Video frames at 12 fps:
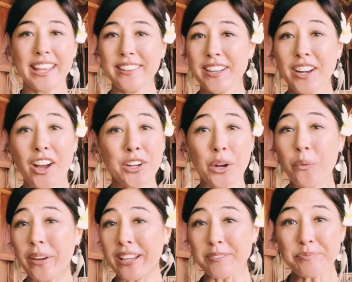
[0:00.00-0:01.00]
not
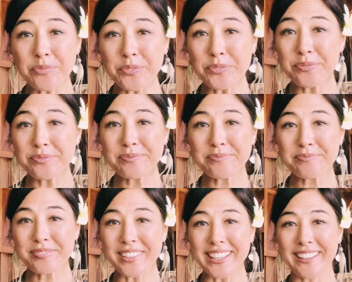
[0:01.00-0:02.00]
knowing,
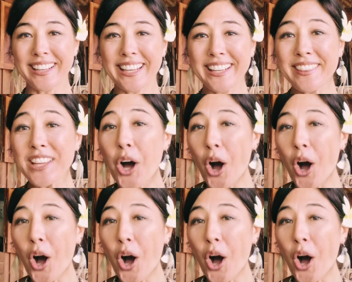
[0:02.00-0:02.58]
in the